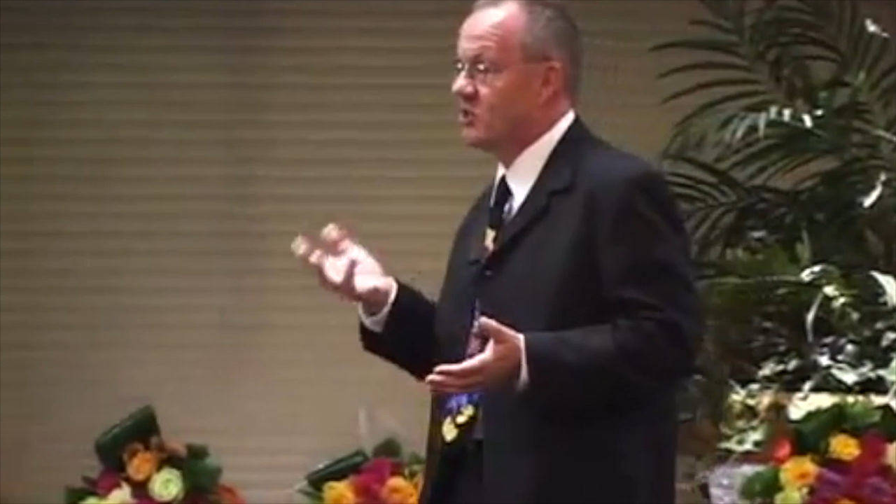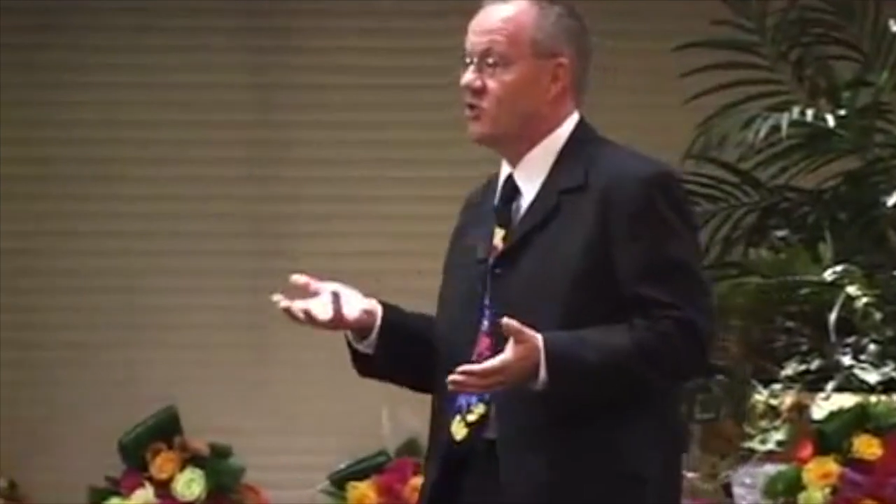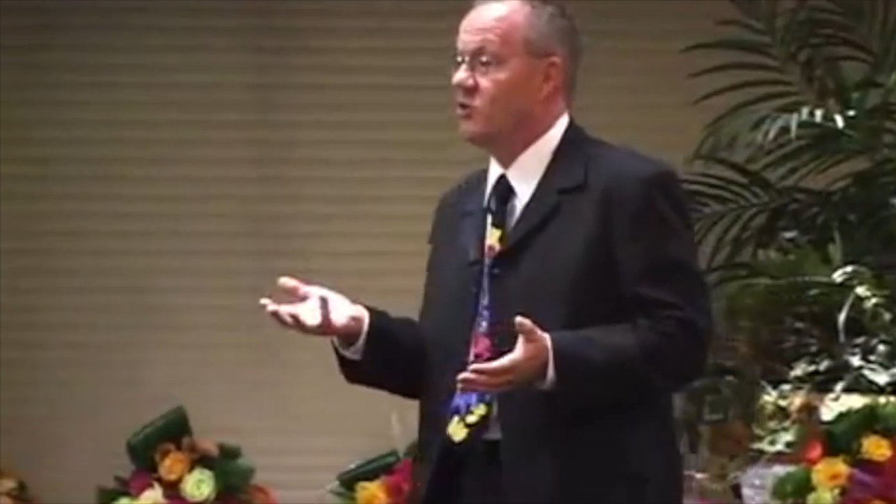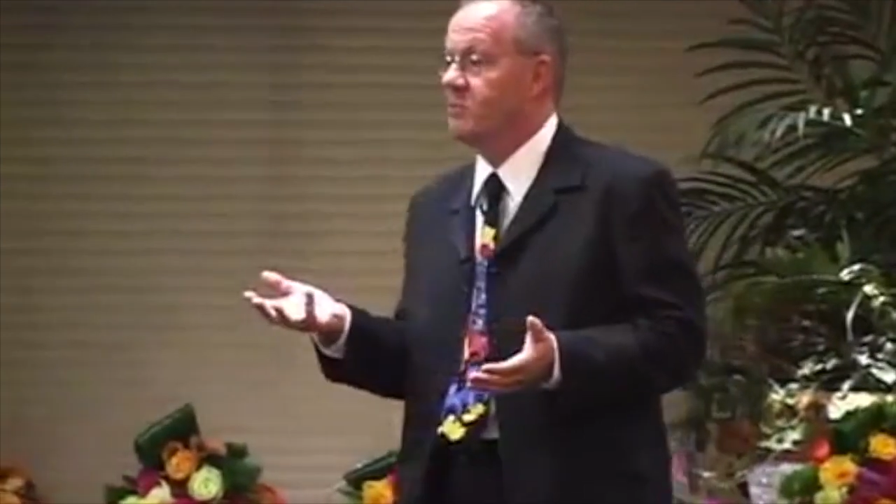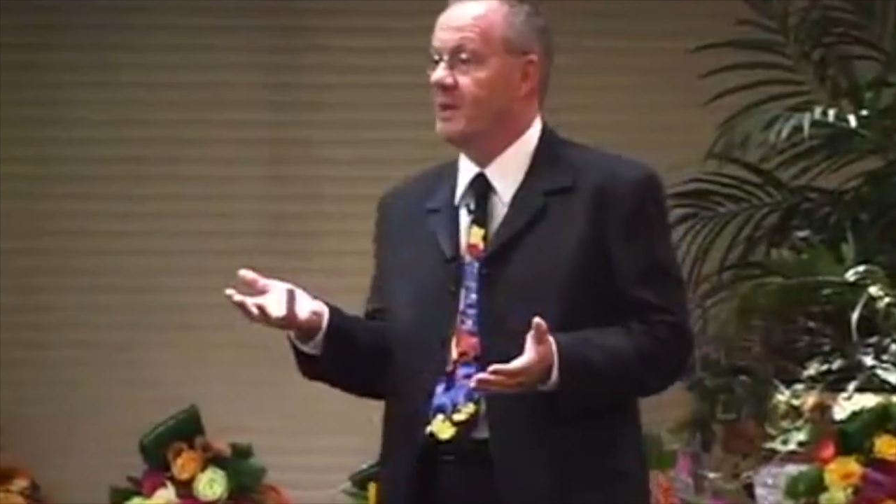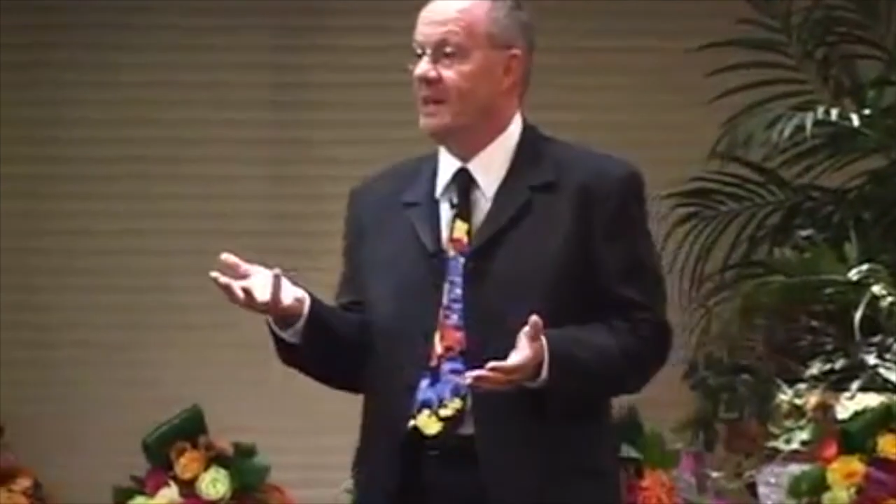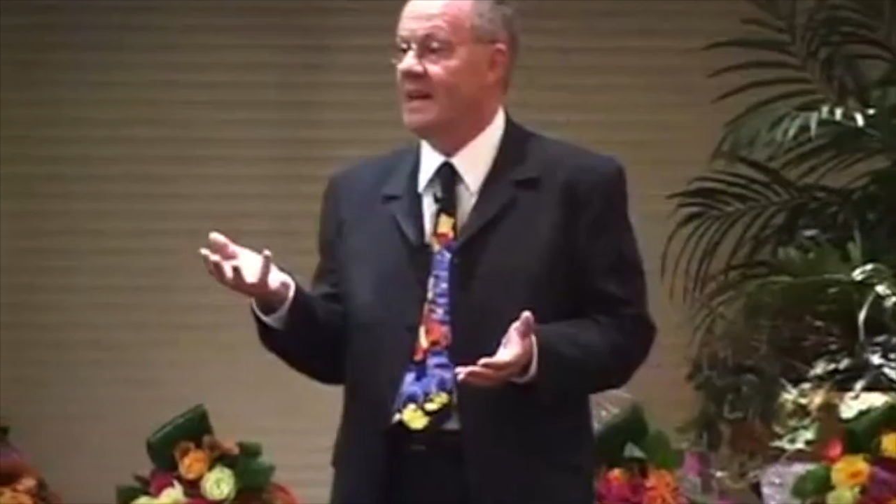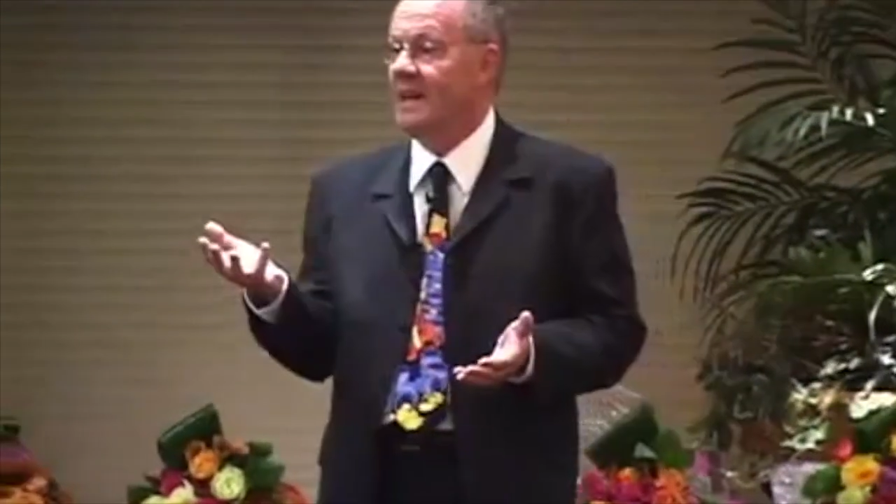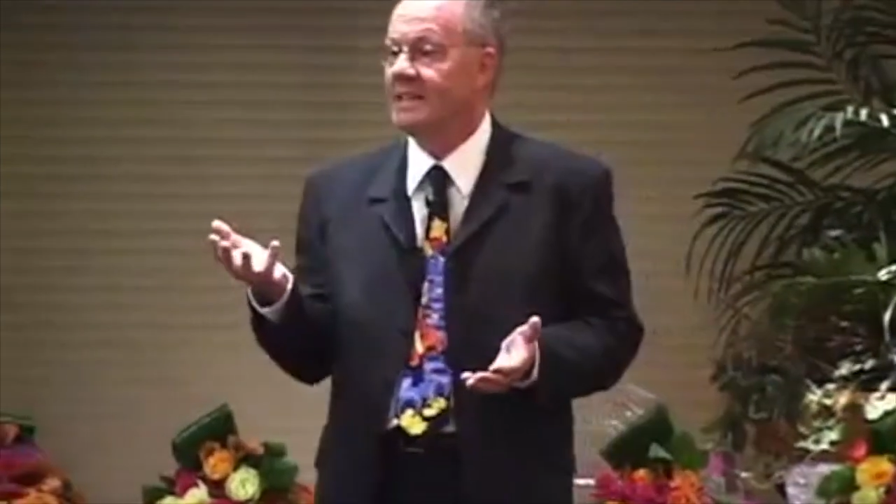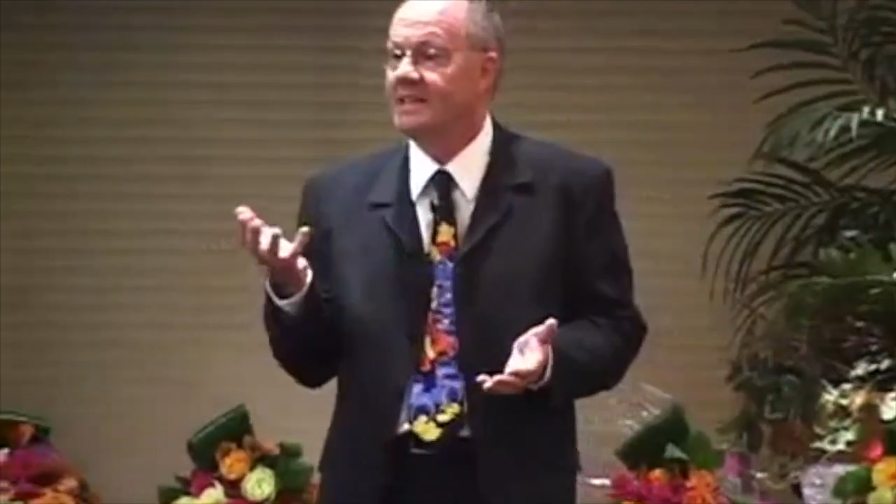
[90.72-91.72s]
group
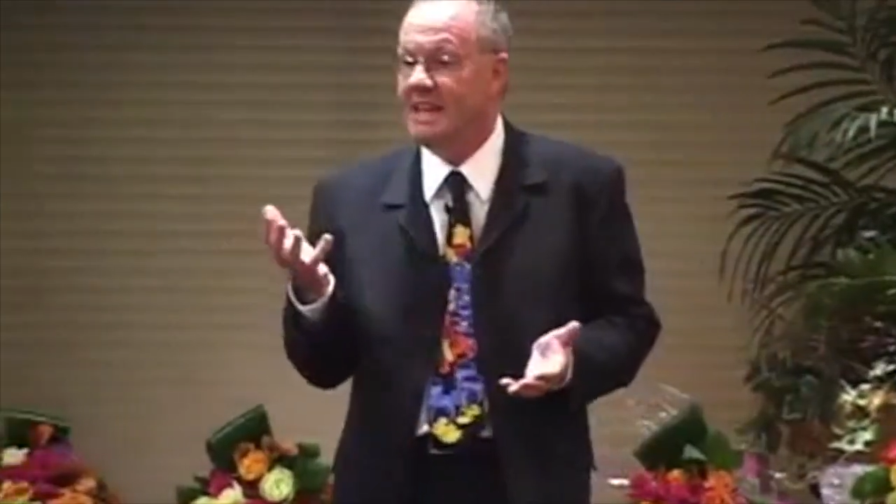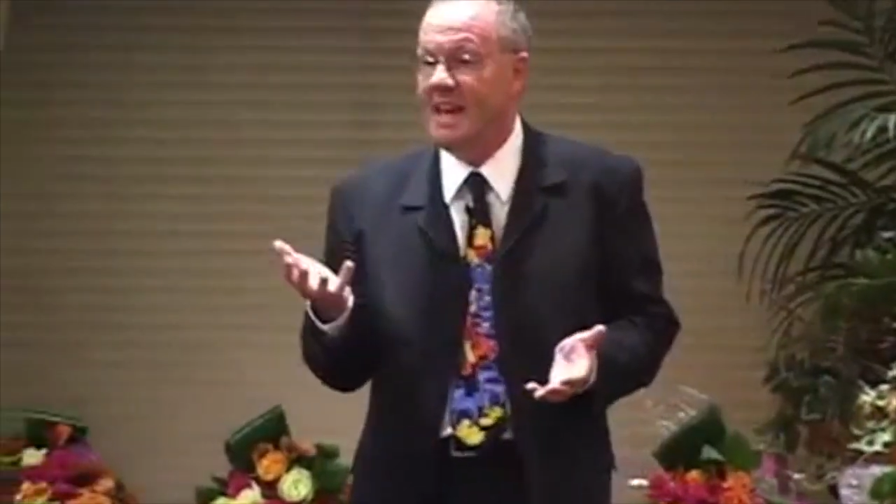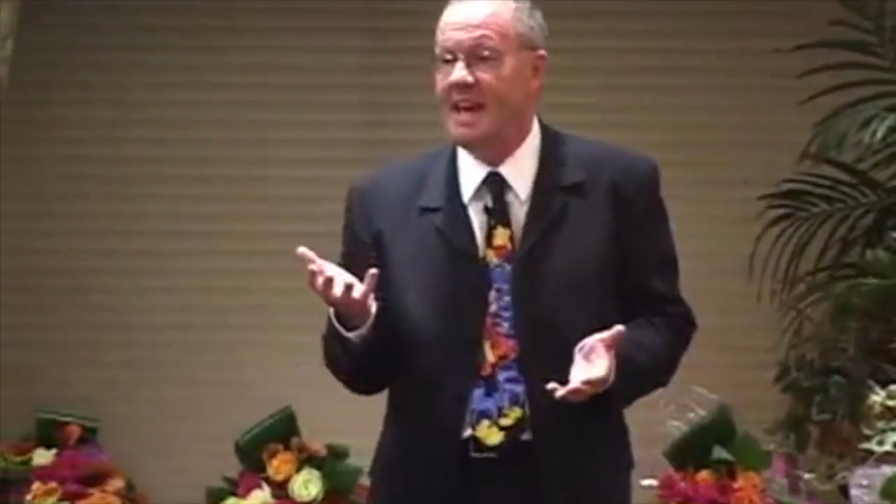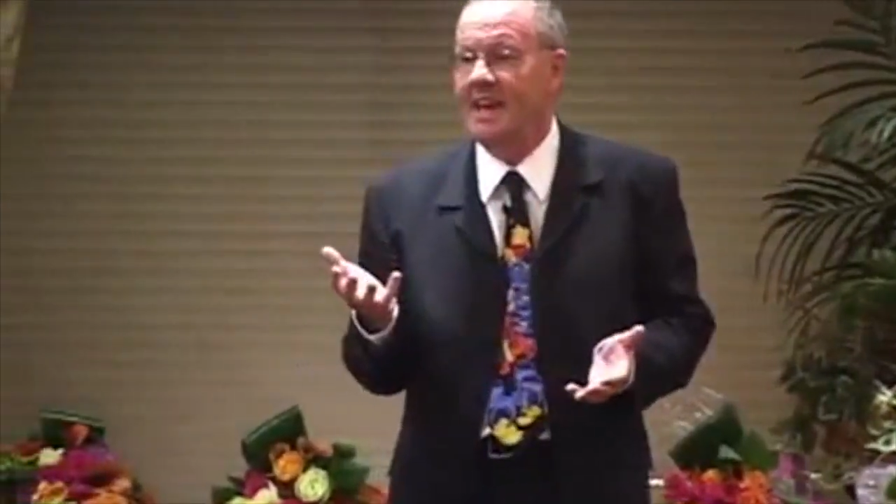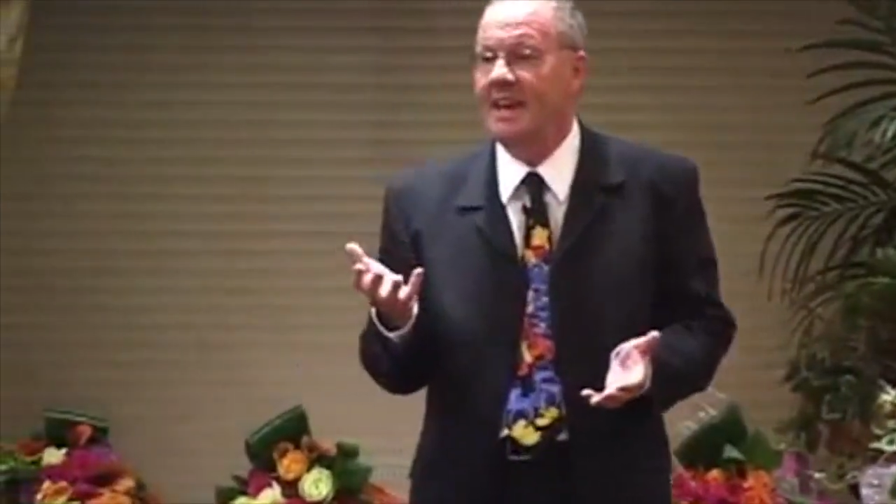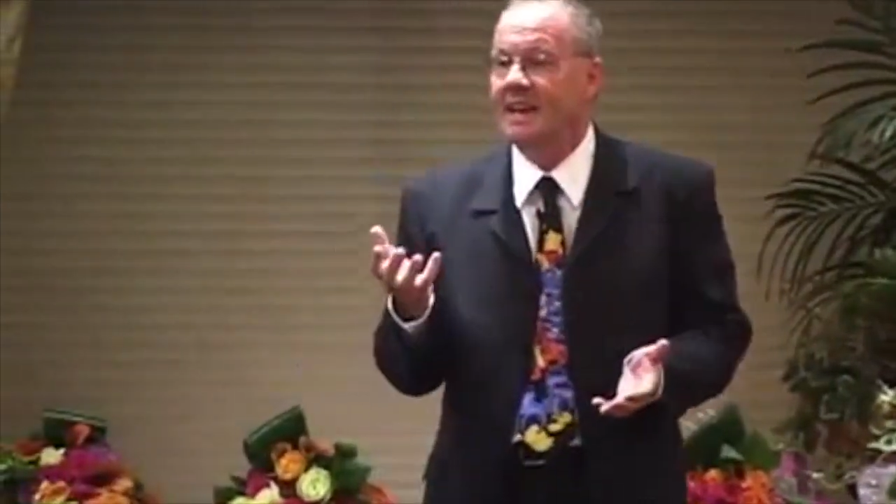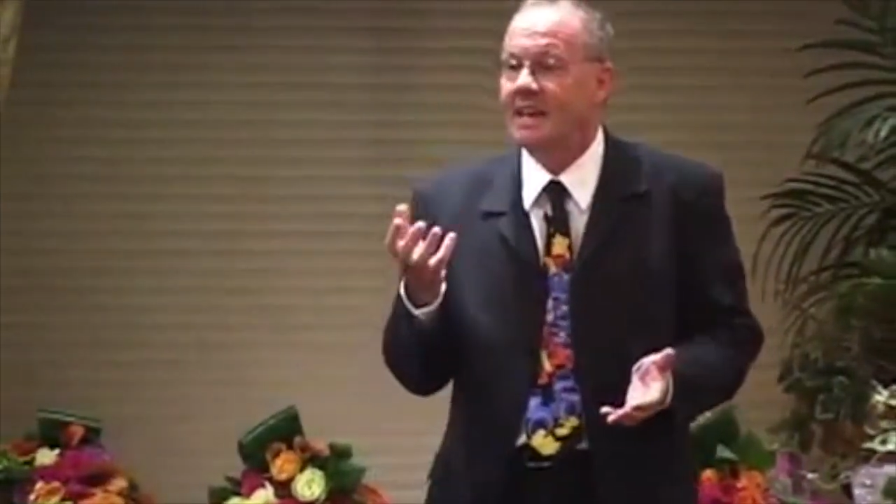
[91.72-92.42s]
today